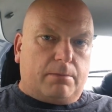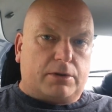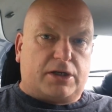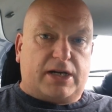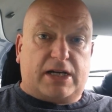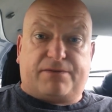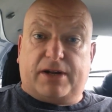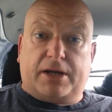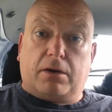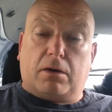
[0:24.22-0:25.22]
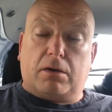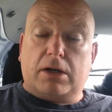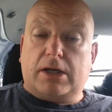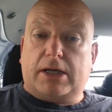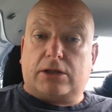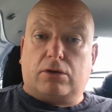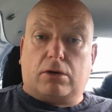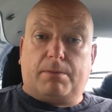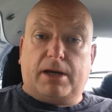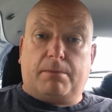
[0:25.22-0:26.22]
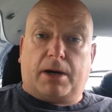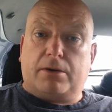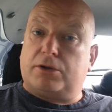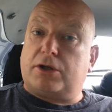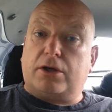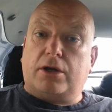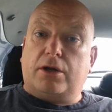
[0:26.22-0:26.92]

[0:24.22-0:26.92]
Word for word: But today's video is going to be about